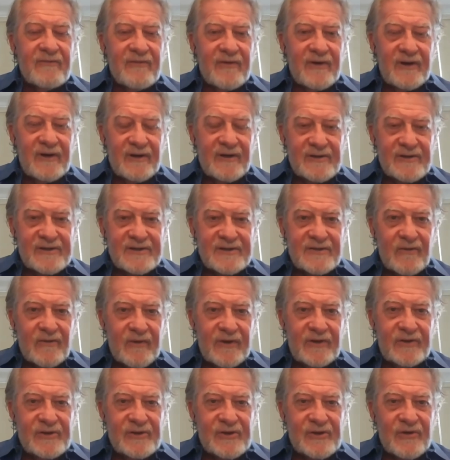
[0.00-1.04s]
veneers that we
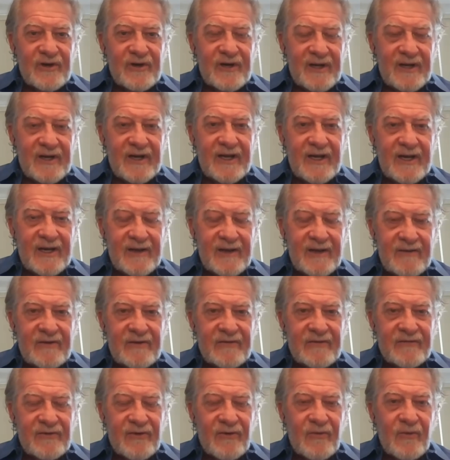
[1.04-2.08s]
enjoy today. They're
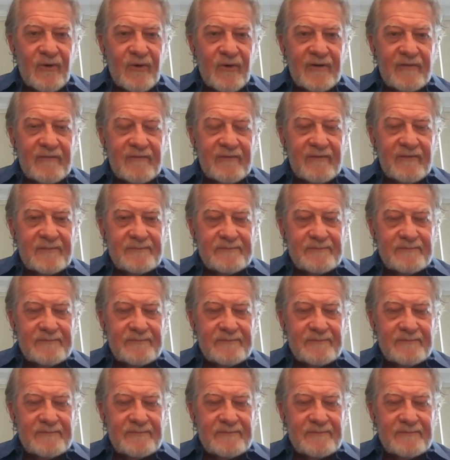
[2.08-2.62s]
so wonderful.